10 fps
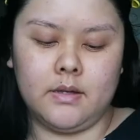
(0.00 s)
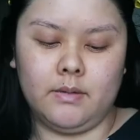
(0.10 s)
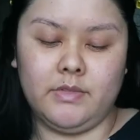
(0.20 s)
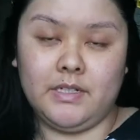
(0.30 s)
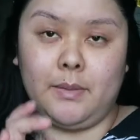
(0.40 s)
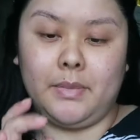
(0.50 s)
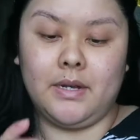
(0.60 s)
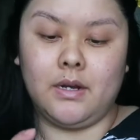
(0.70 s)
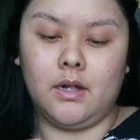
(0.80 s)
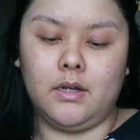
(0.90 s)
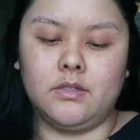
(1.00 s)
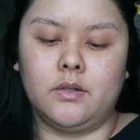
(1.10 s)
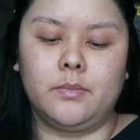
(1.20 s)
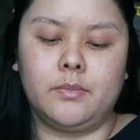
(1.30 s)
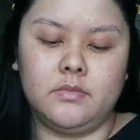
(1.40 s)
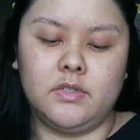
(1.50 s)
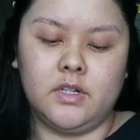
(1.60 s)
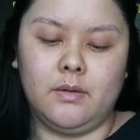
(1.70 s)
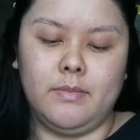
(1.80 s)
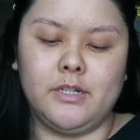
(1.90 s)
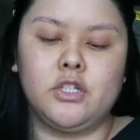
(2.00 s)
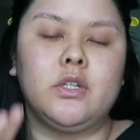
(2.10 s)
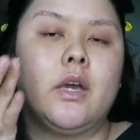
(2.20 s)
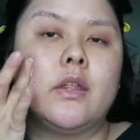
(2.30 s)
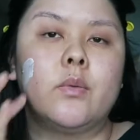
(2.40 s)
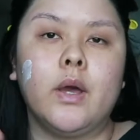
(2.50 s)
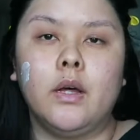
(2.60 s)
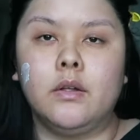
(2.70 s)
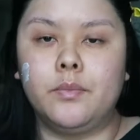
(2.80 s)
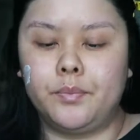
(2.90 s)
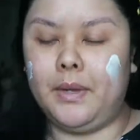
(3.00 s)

I'm just gonna blend it all so it's all meshed together well.